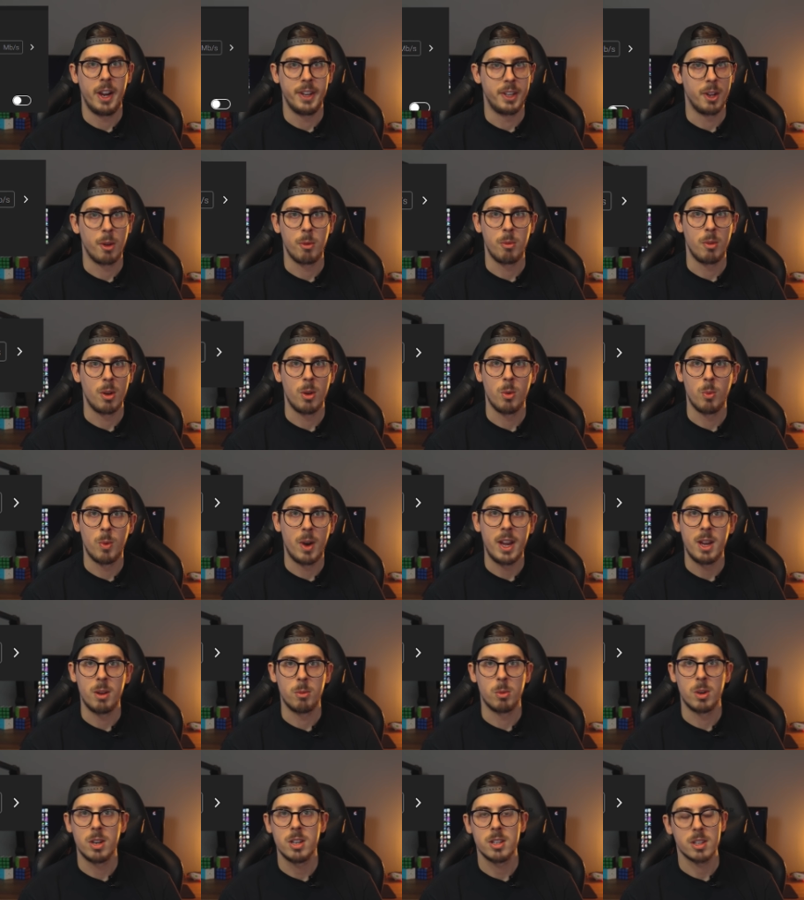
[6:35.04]
I don't know
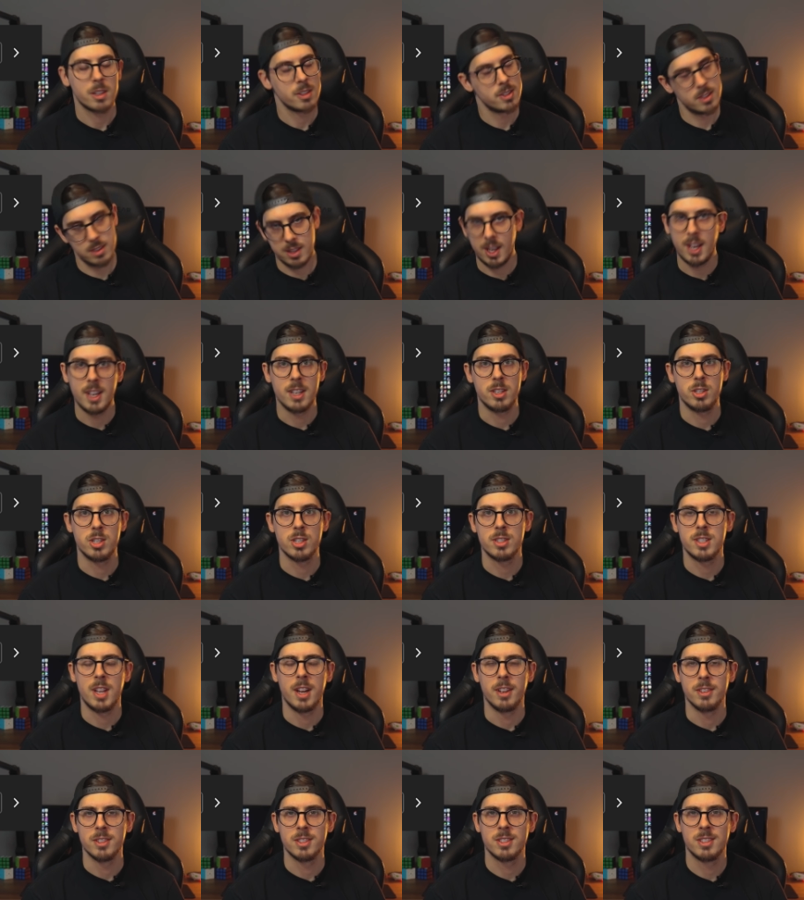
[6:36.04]
why it works, it
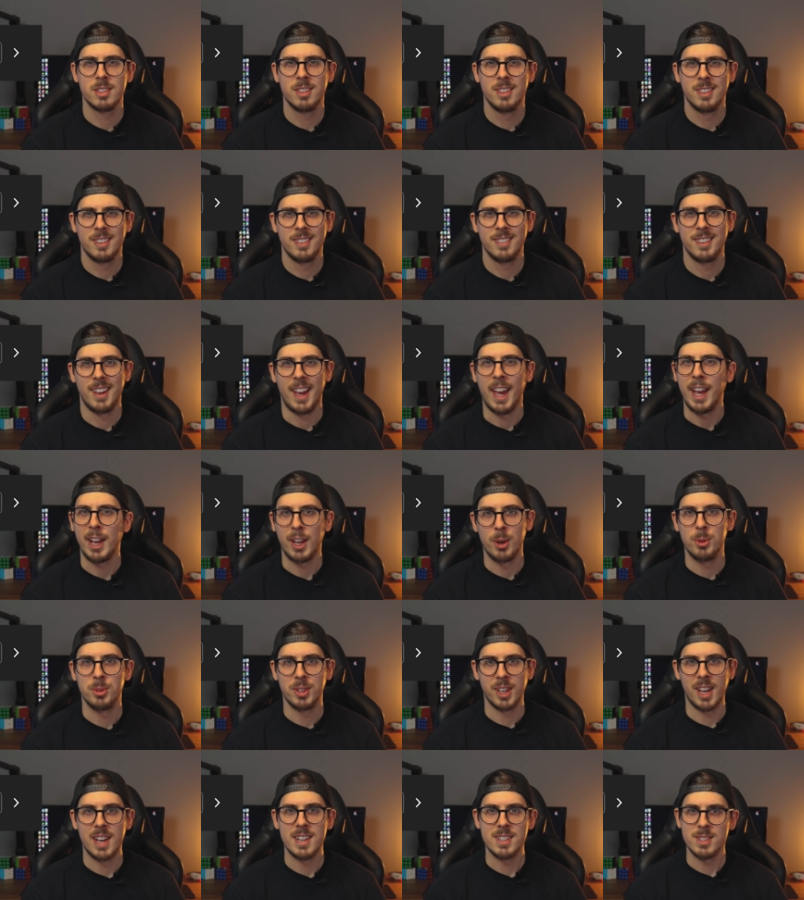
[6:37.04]
just does. It
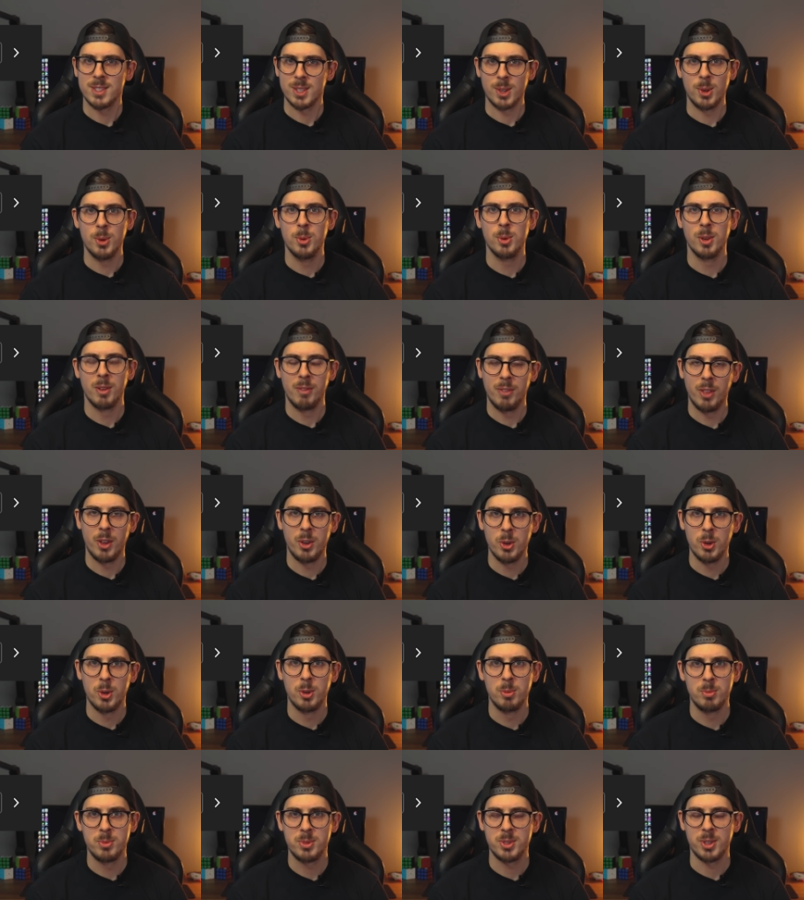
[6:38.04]
goes against all of the
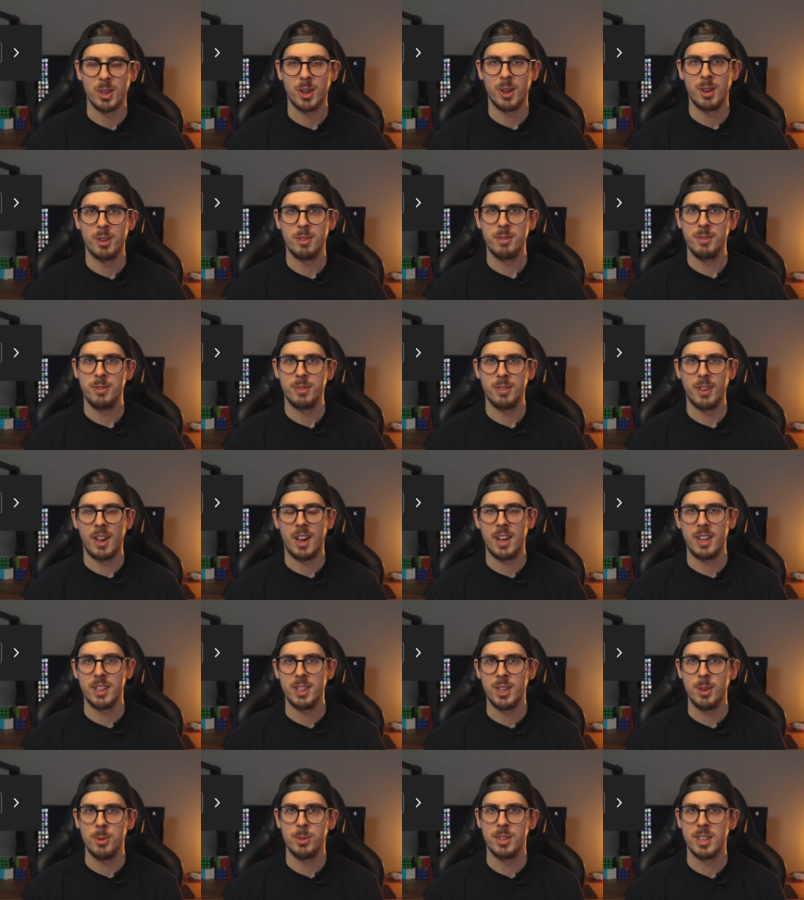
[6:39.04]
norms of
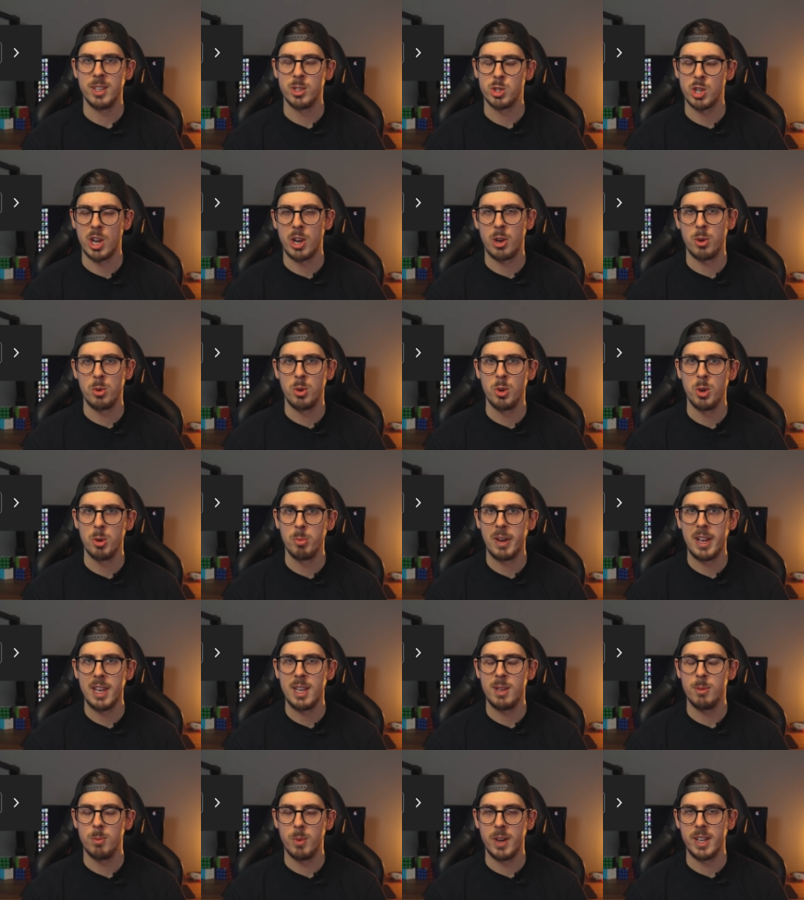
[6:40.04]
uh, using Shadow
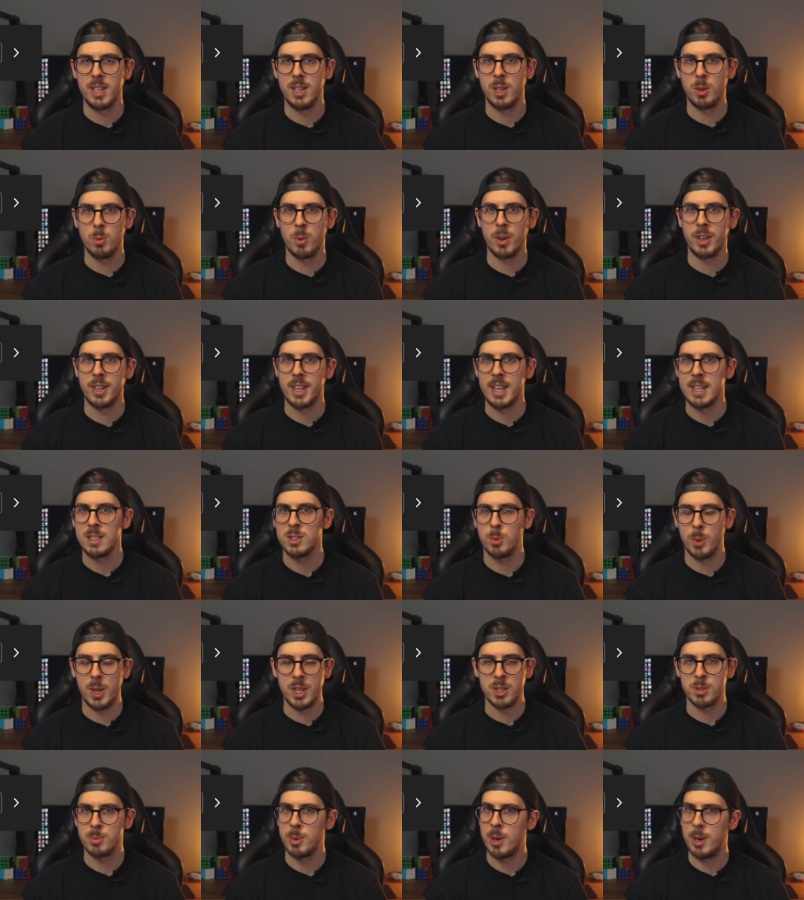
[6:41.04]
normally, where you'd want that
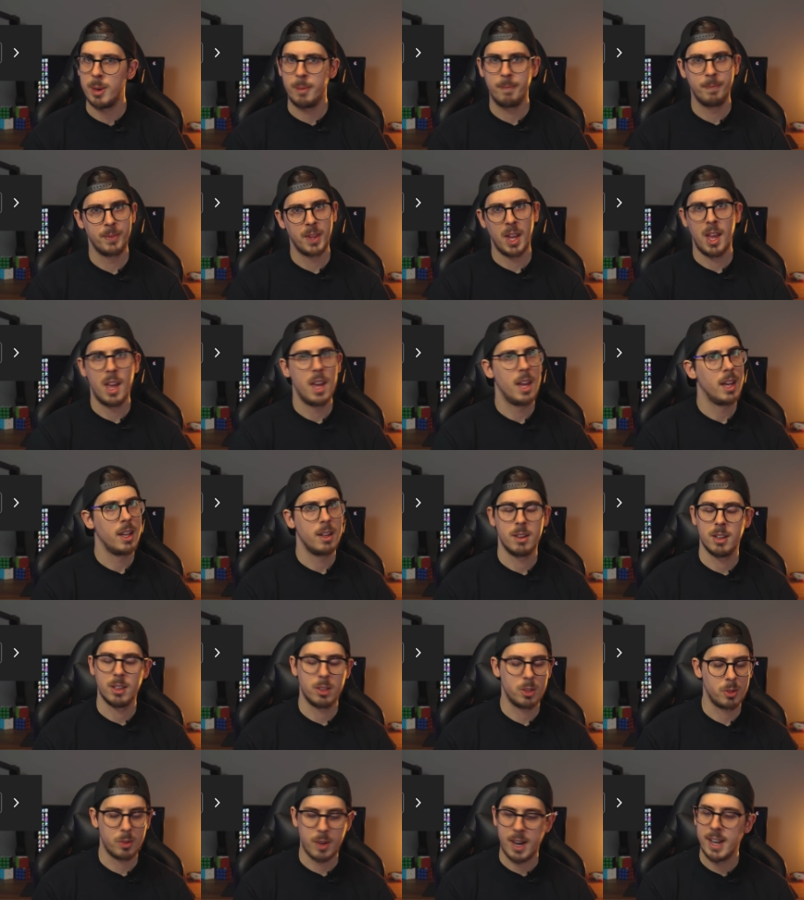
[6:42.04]
sweet spot.
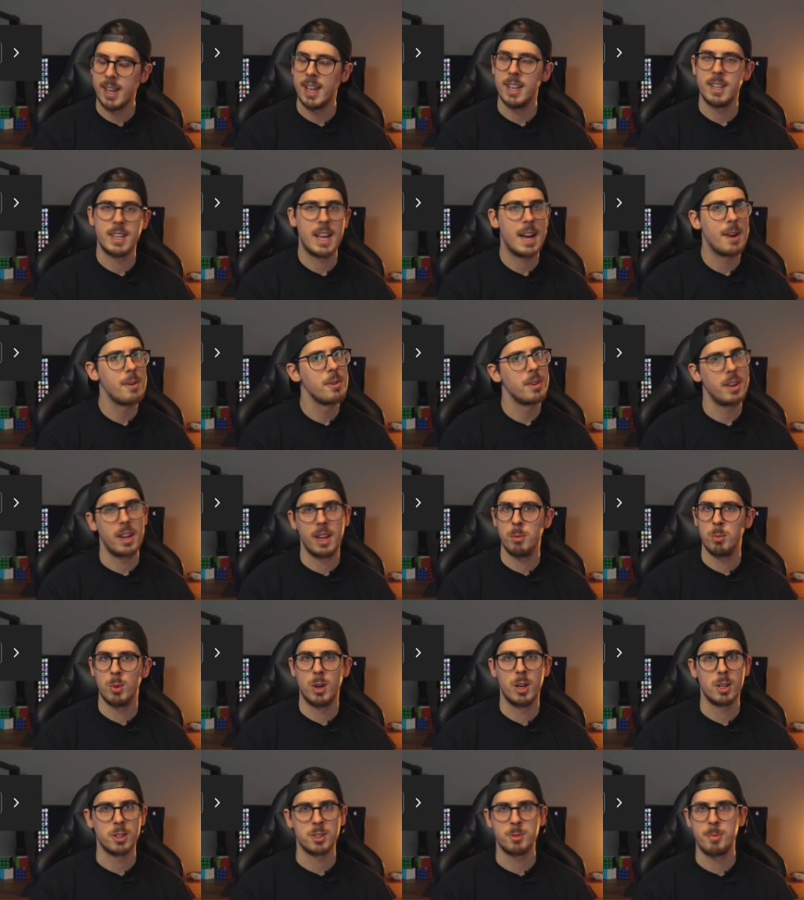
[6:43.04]
Crank it down,
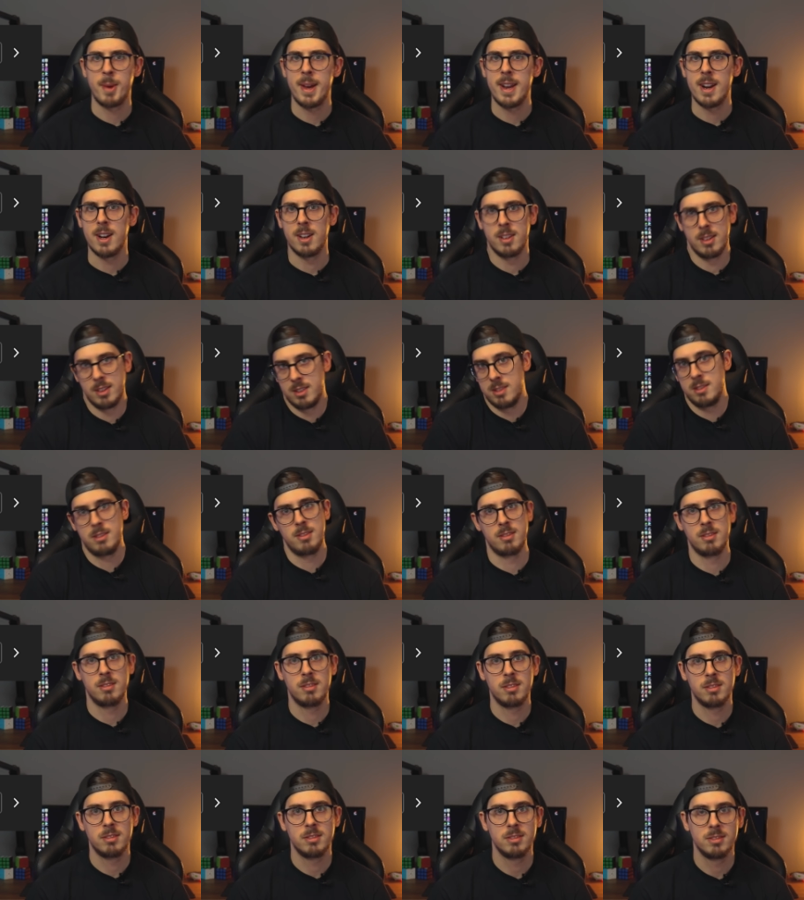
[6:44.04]
it works better.
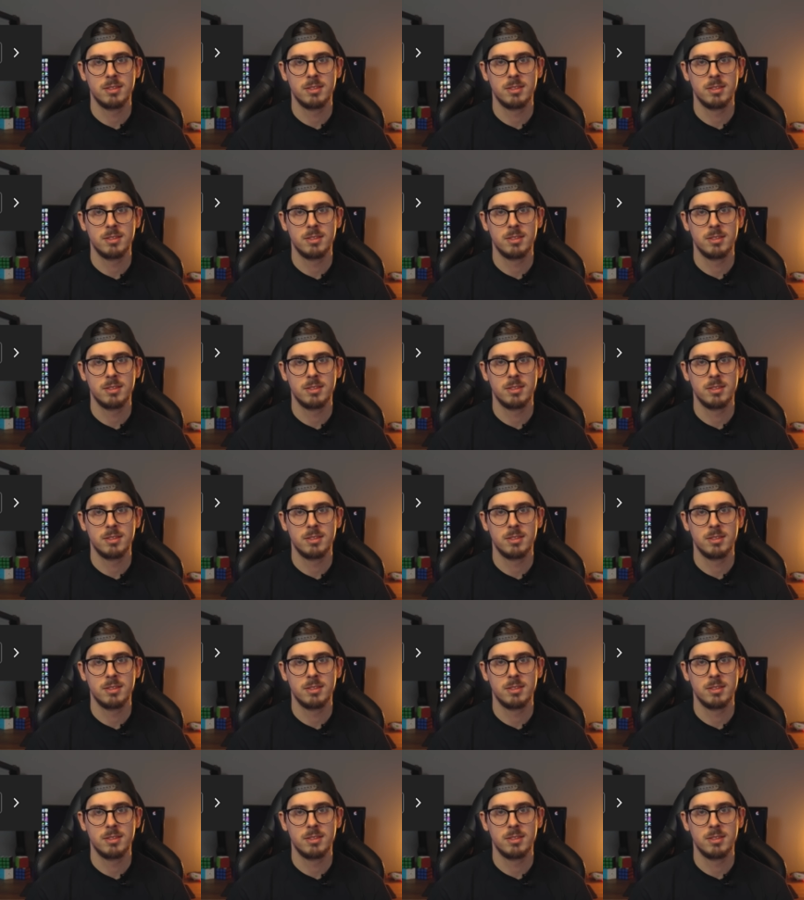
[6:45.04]
Mm.